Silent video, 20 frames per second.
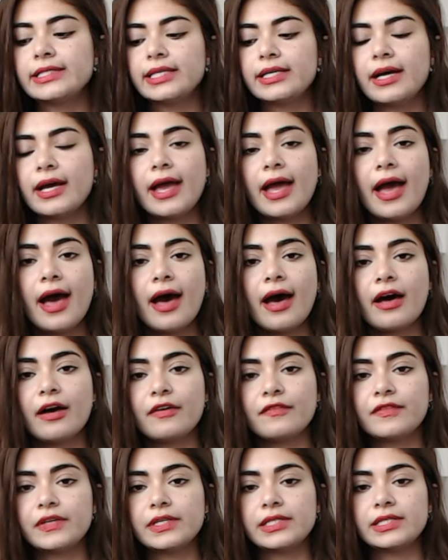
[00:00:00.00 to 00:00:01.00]
thing I
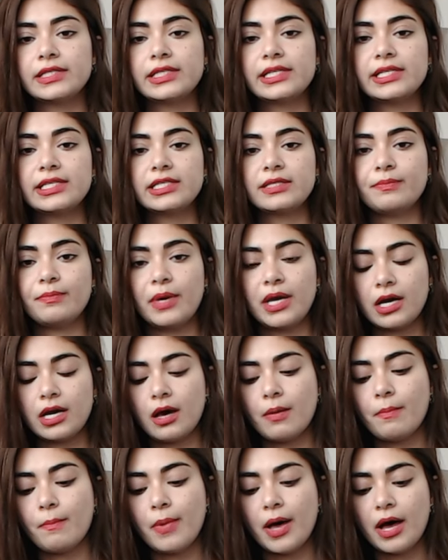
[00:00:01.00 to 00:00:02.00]
have is this
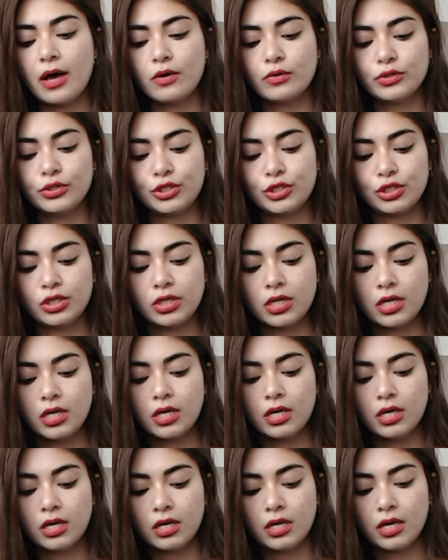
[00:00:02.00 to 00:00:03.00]
makeup pouch,
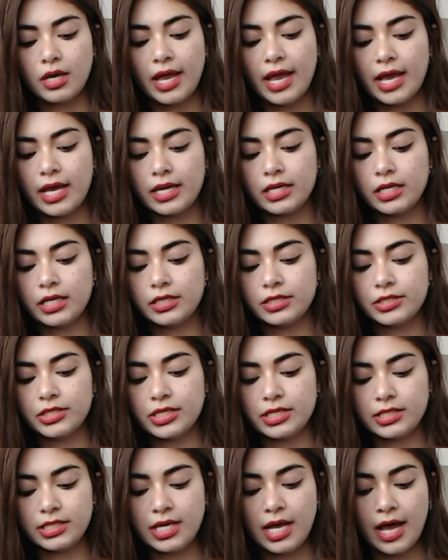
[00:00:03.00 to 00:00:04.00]
and it
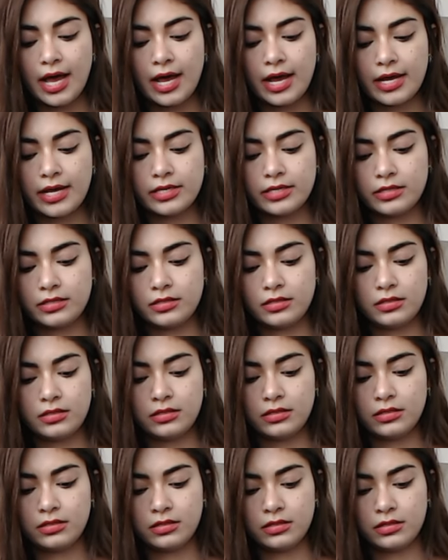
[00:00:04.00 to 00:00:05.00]
just has
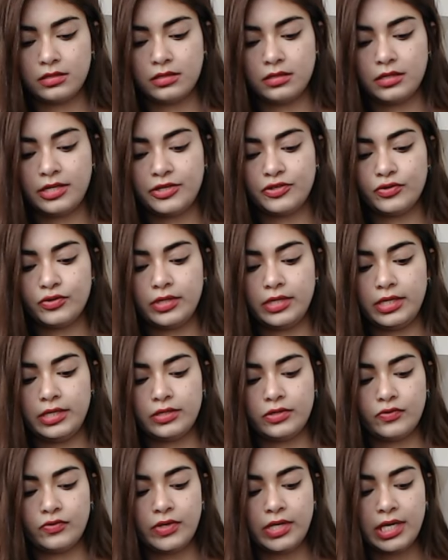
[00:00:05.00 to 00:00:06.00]
literally
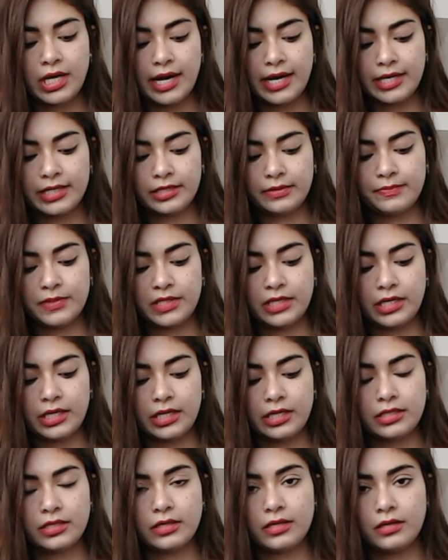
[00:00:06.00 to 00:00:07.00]
three items in
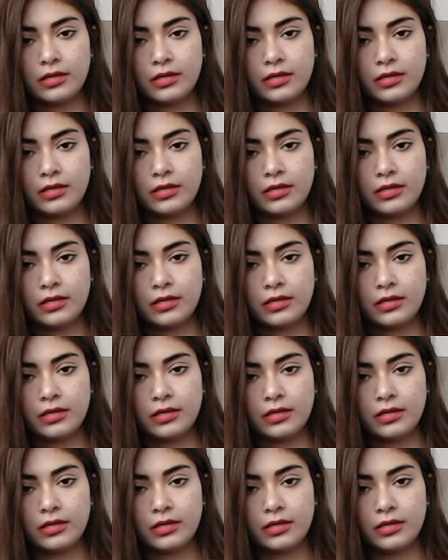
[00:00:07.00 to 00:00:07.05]
it.